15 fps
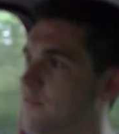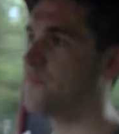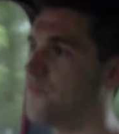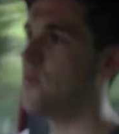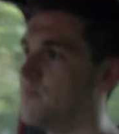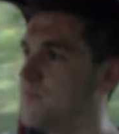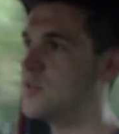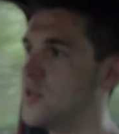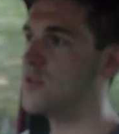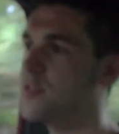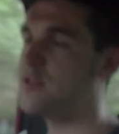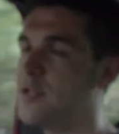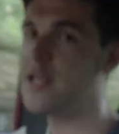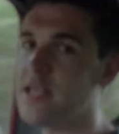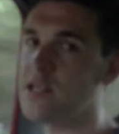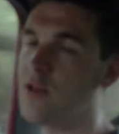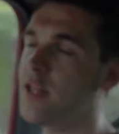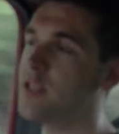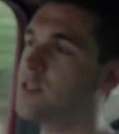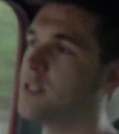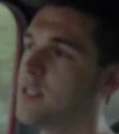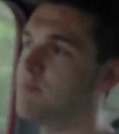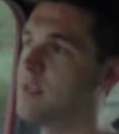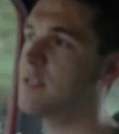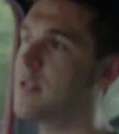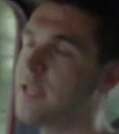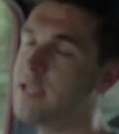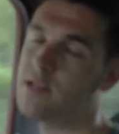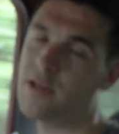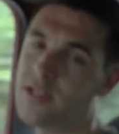from, you know, the
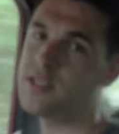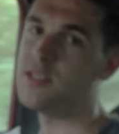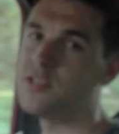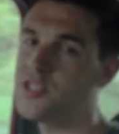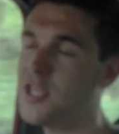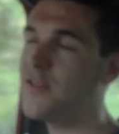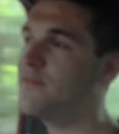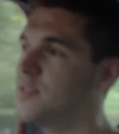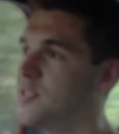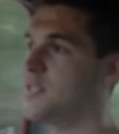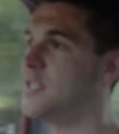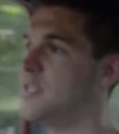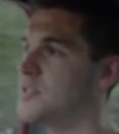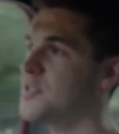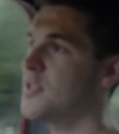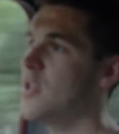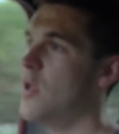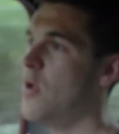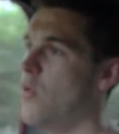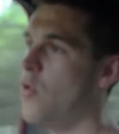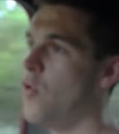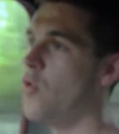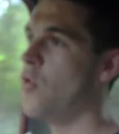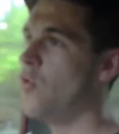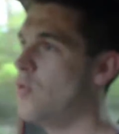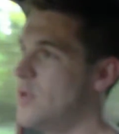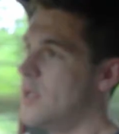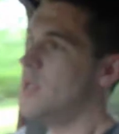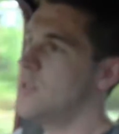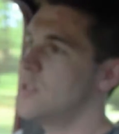mid-late 1970s, or,
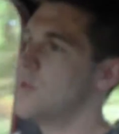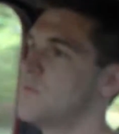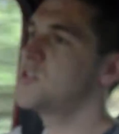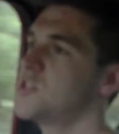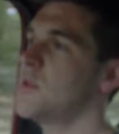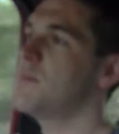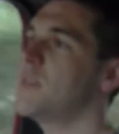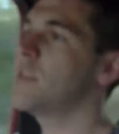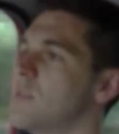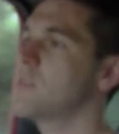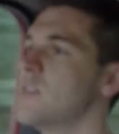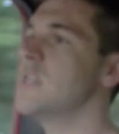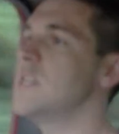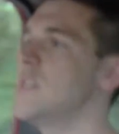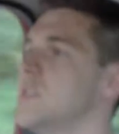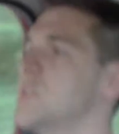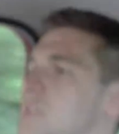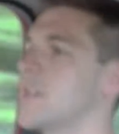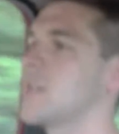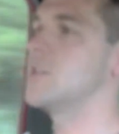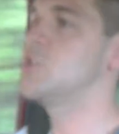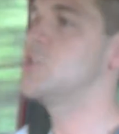you know, something that is like a